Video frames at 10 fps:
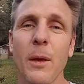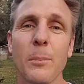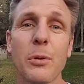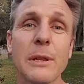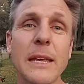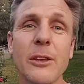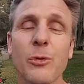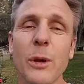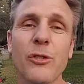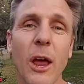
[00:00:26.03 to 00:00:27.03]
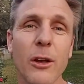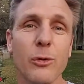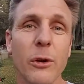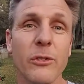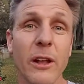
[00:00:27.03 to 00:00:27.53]
Please reach out
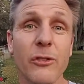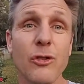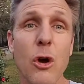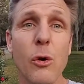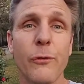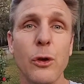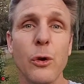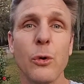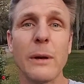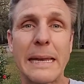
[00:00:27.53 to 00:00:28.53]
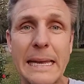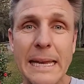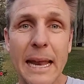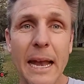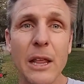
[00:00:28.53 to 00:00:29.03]
to us. Let us know if you
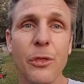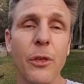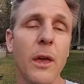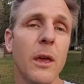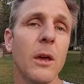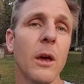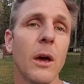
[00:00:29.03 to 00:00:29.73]
need anything.